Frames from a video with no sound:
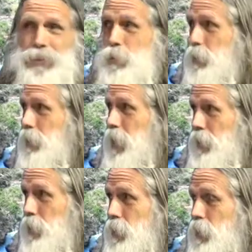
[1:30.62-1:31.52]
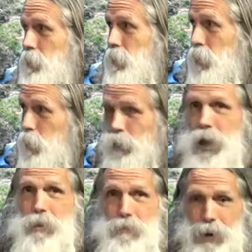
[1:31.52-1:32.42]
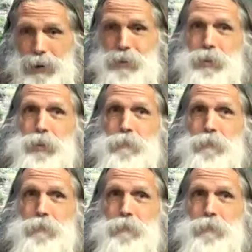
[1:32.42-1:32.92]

using oxygen. If we don't have oxygen